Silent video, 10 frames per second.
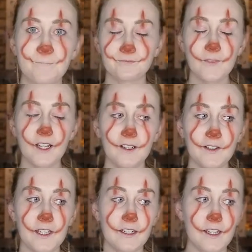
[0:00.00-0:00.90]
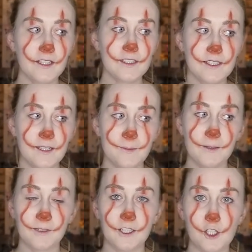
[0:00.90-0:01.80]
Alright, next up
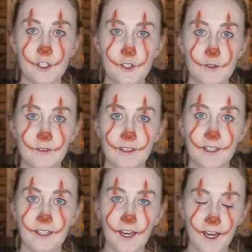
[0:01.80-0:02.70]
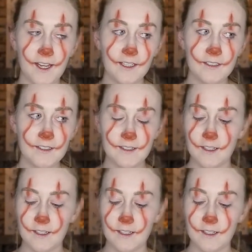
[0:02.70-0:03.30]
I'm going to do the eyes.